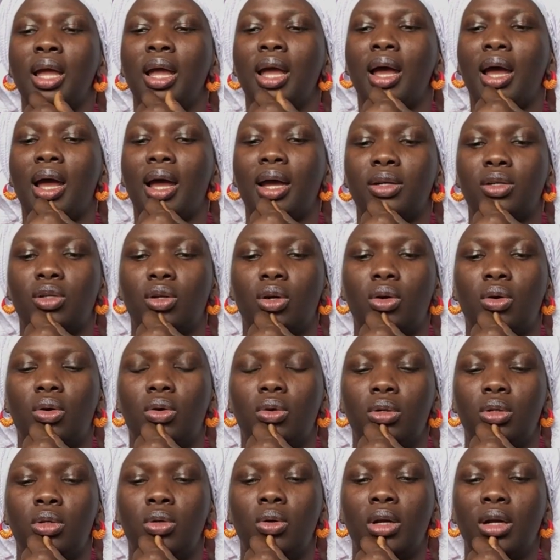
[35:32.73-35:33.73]
at all.
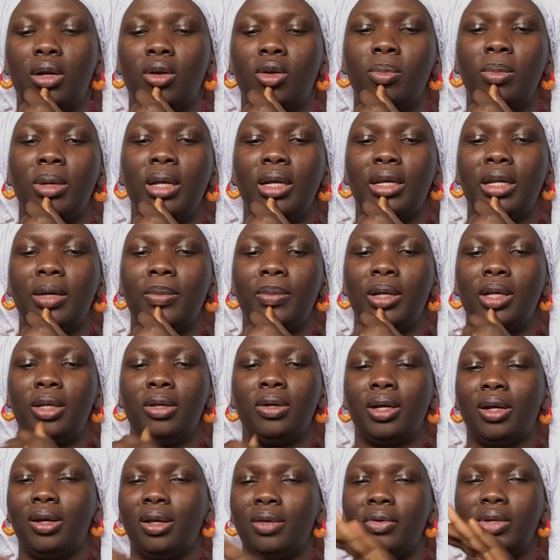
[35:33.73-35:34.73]
You cannot make them heal. You
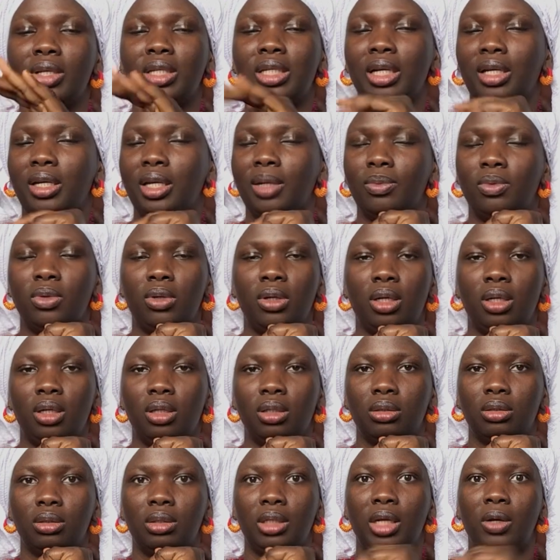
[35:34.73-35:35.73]
cannot even tell them to heal.
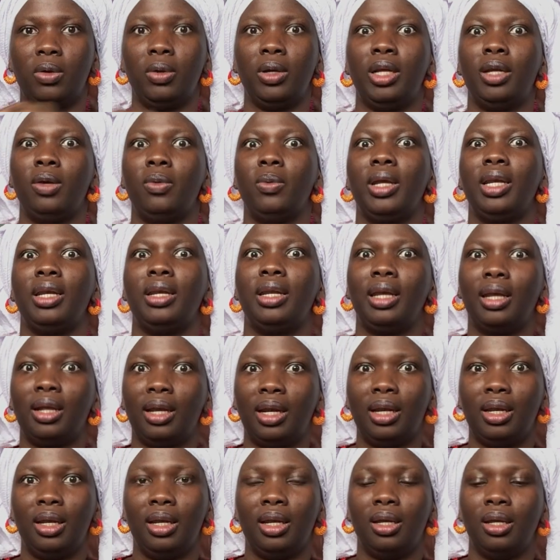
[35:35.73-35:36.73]
They will heal when they're
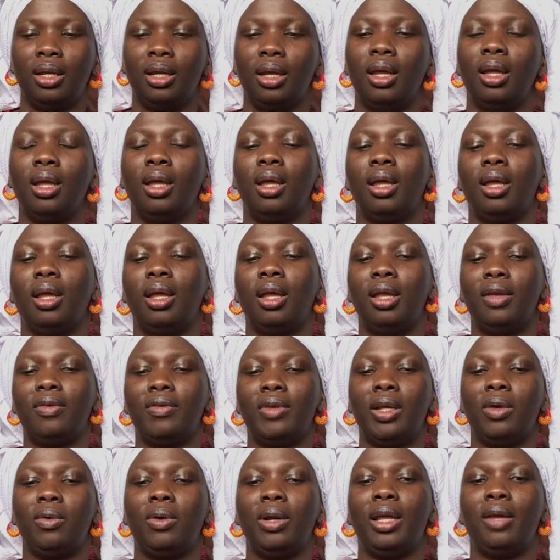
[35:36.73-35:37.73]
ready, if
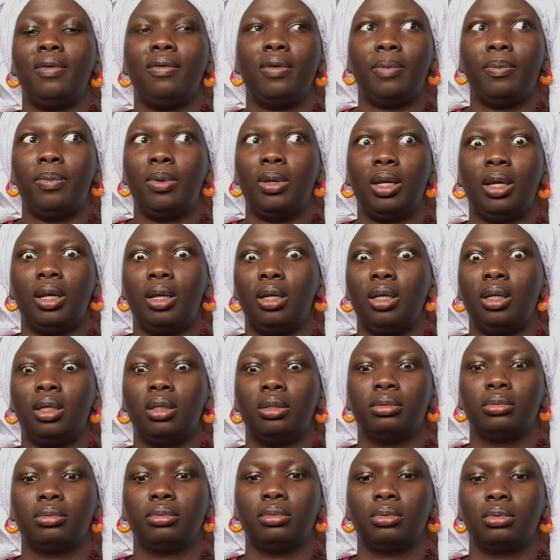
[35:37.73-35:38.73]
they will ever be ready.
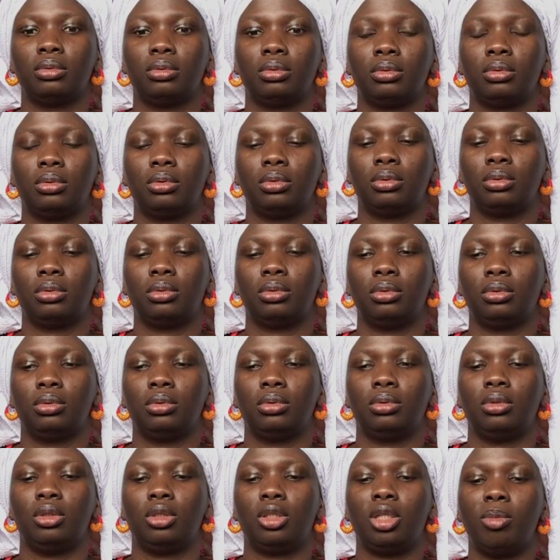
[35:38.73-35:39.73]

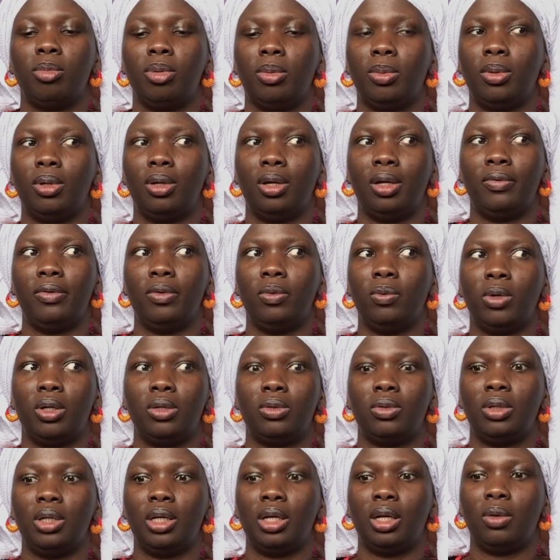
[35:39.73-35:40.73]
Some people don't even want to
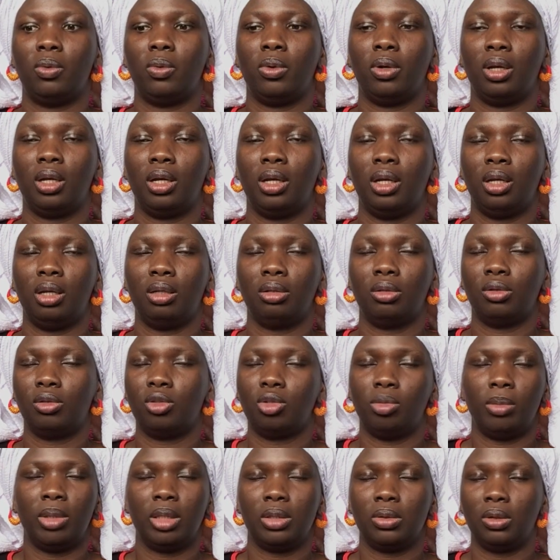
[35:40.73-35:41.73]
hear the word healing, not to
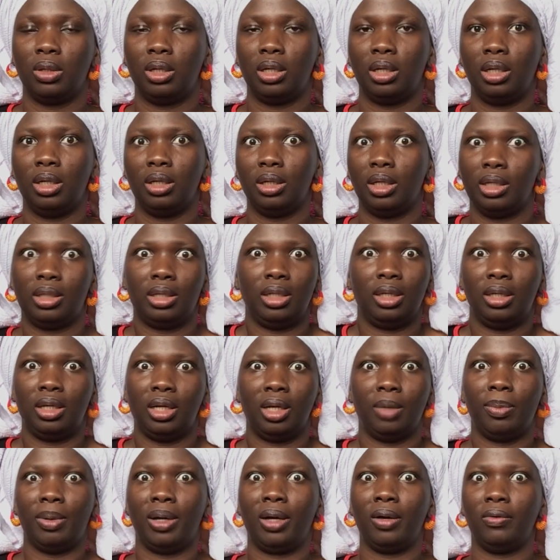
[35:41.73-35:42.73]
mention healing. They think they're
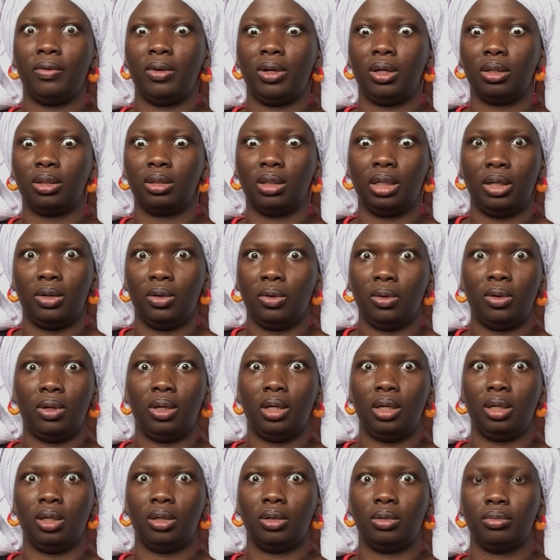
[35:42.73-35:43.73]
perfect. They're not going to
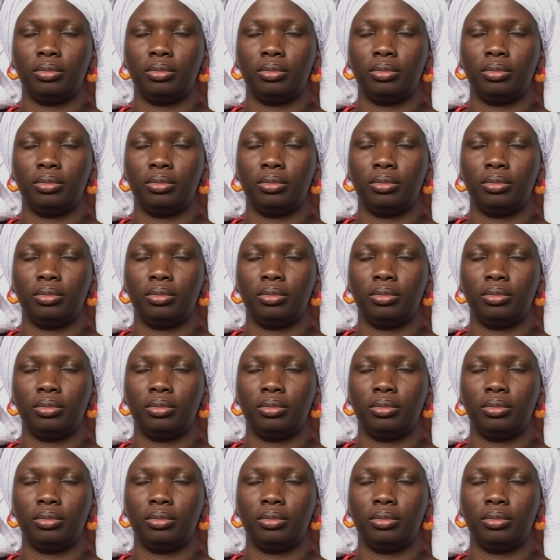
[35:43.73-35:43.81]
heal.